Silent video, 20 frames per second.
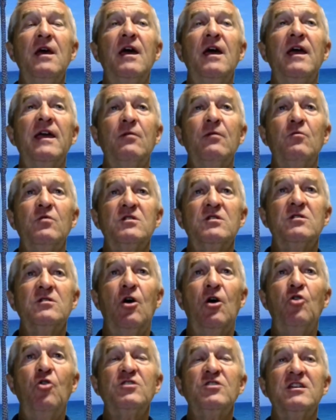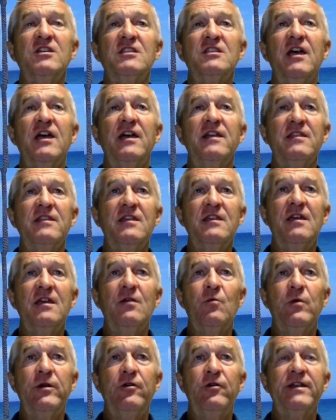It was the hottest day of the year
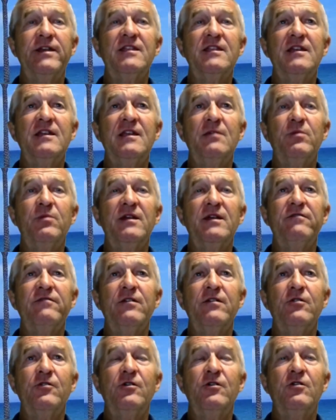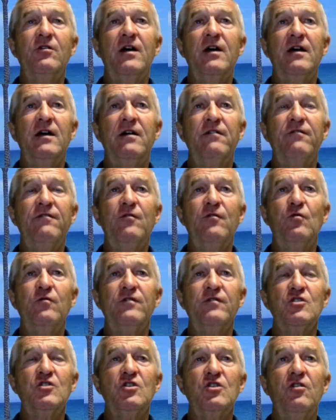when I did it, believe it or not, 4th
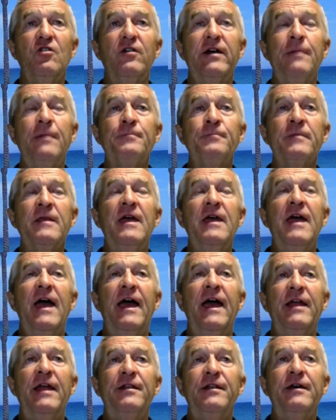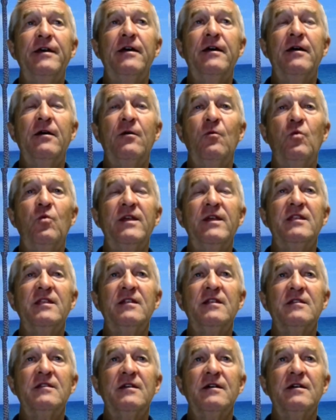of July. And we did